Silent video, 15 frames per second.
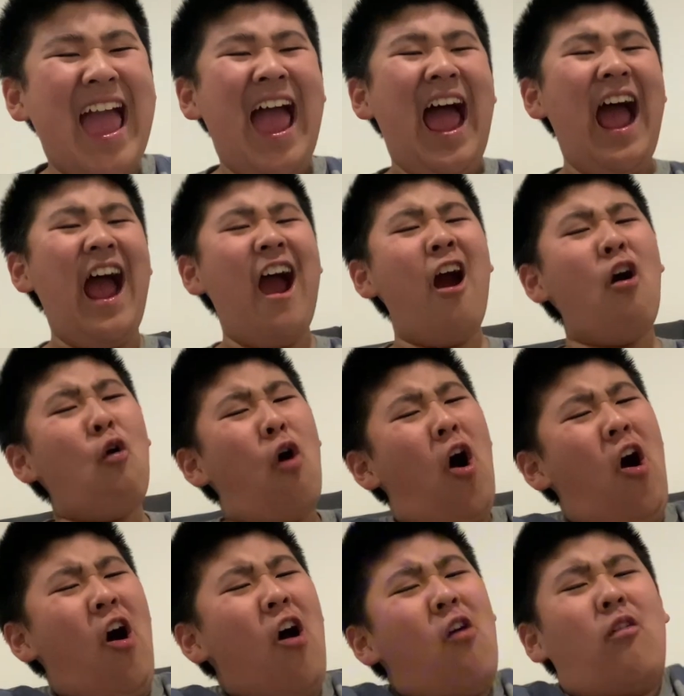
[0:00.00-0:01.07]
"How
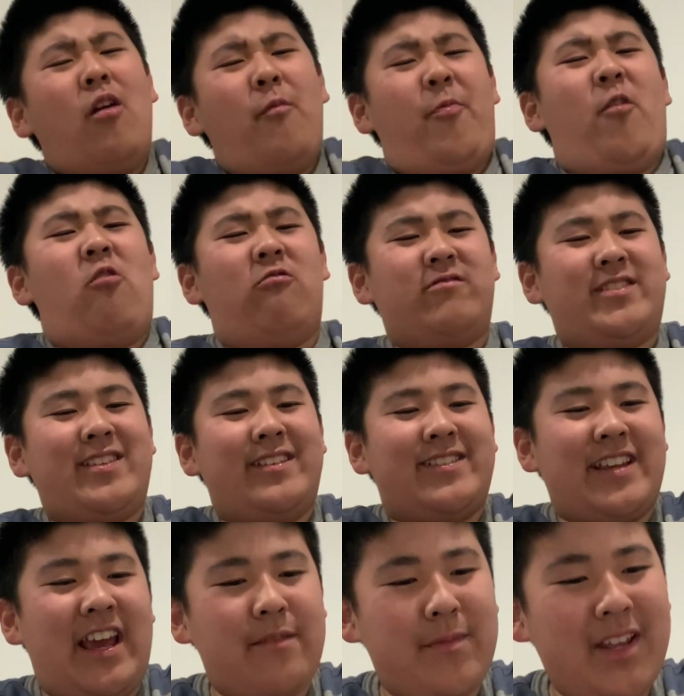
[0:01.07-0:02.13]
horrible," said
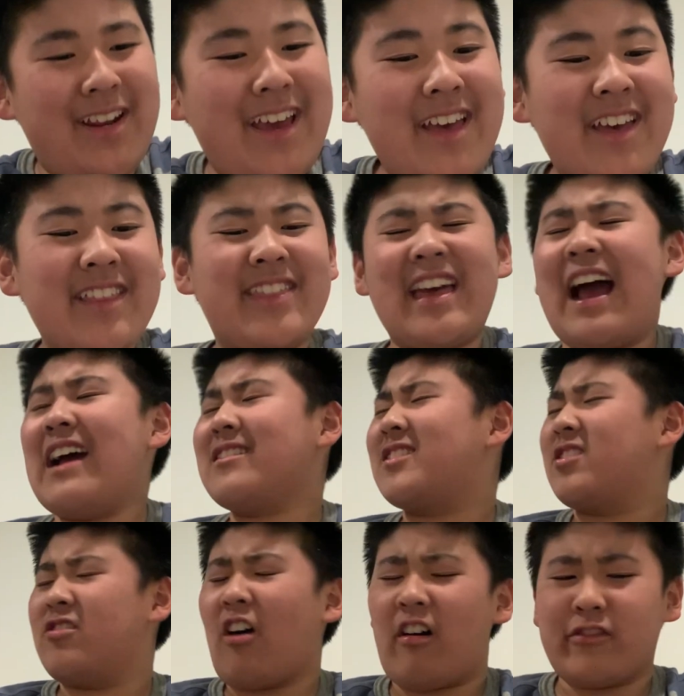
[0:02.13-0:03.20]
Damien. "That's
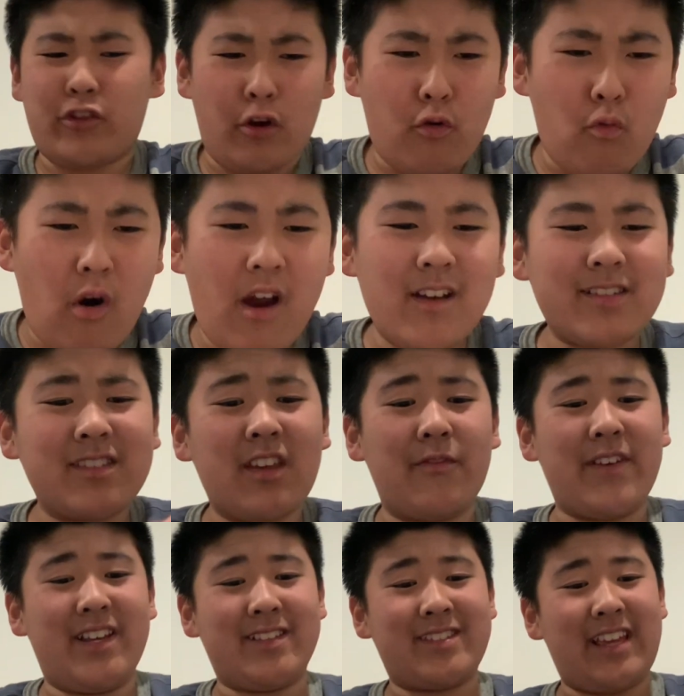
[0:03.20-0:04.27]
not the worst of
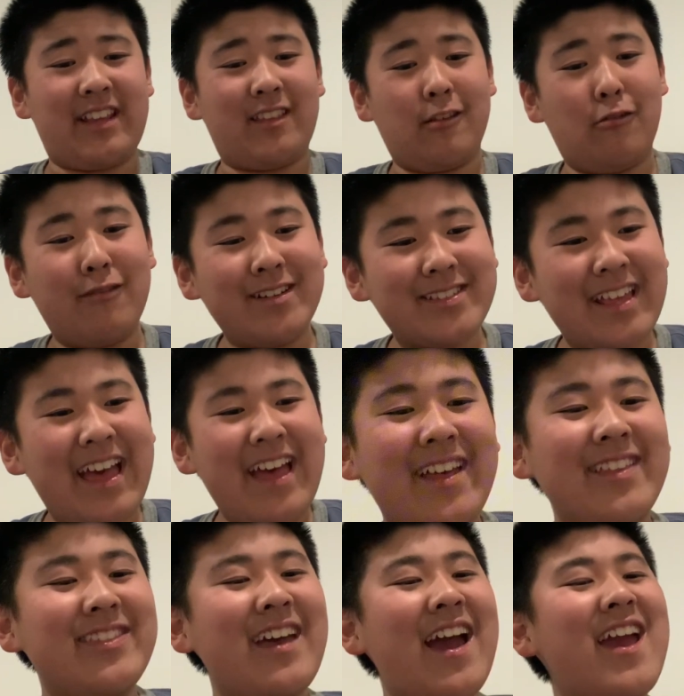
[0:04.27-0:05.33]
it," said Lewis.
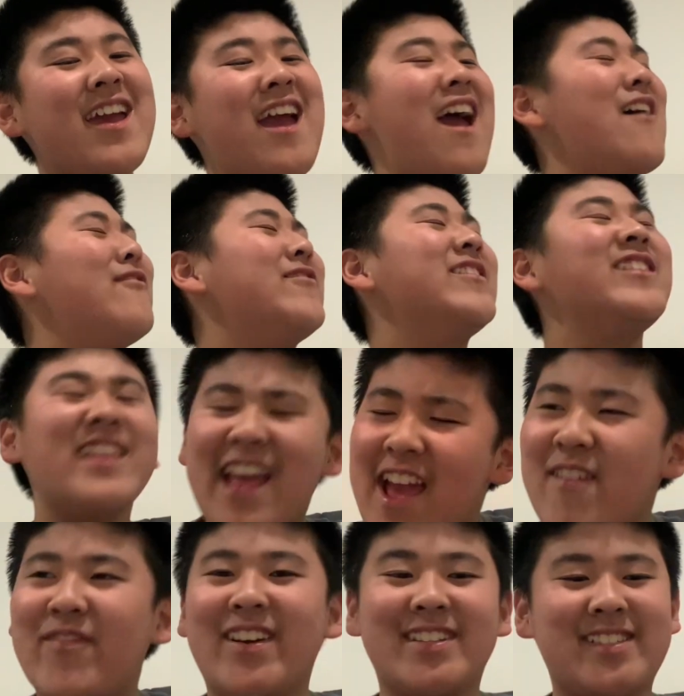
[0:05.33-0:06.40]
"They have
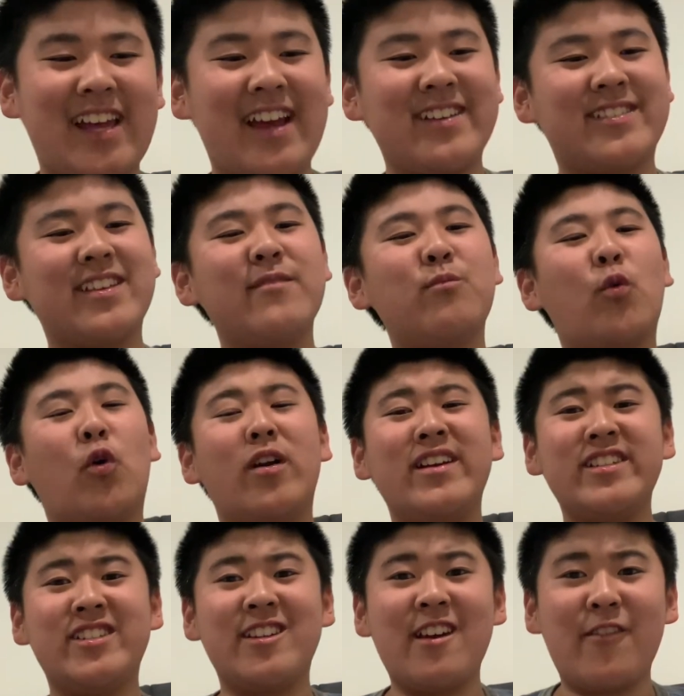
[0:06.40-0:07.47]
never tasted
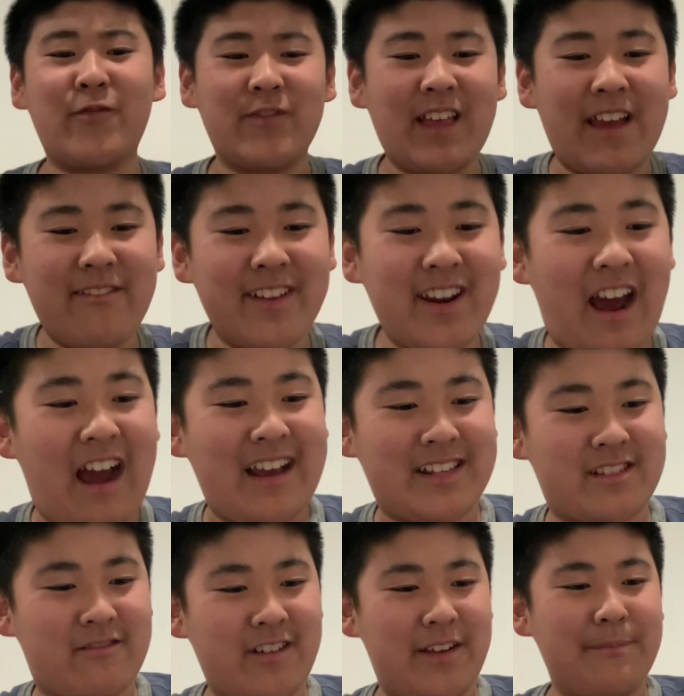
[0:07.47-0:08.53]
Mauritia-flavoured
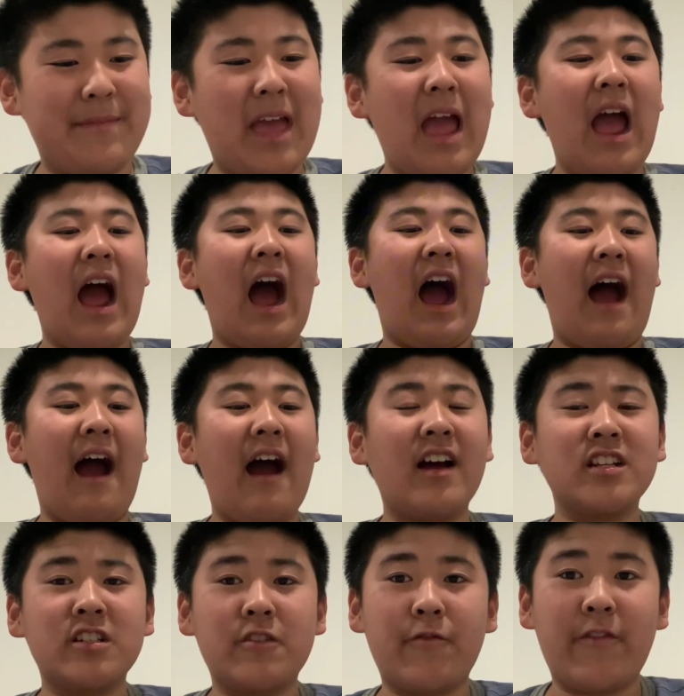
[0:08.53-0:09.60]
ice cream." A
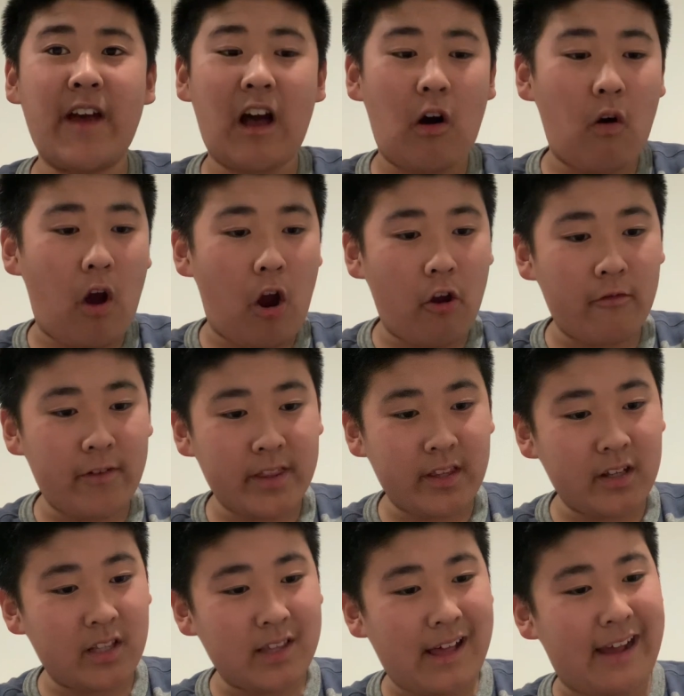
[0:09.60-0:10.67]
hush fell over the
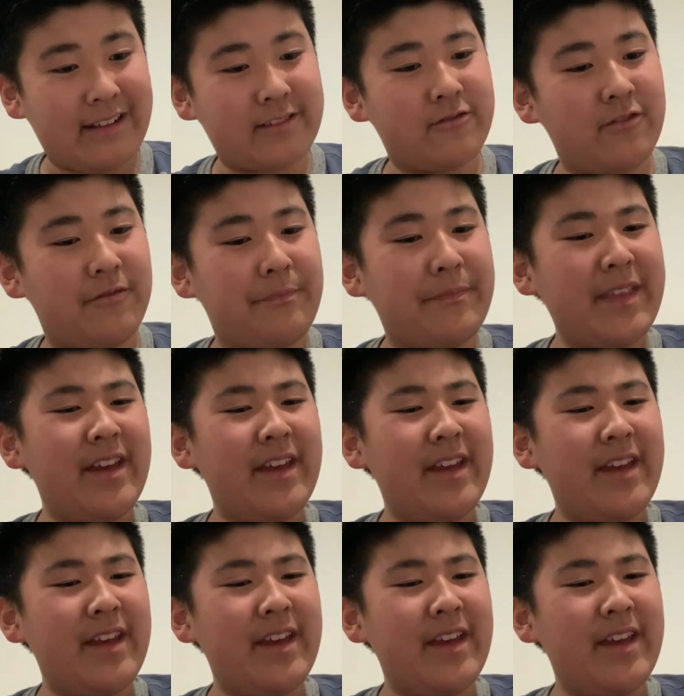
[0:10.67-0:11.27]
classroom.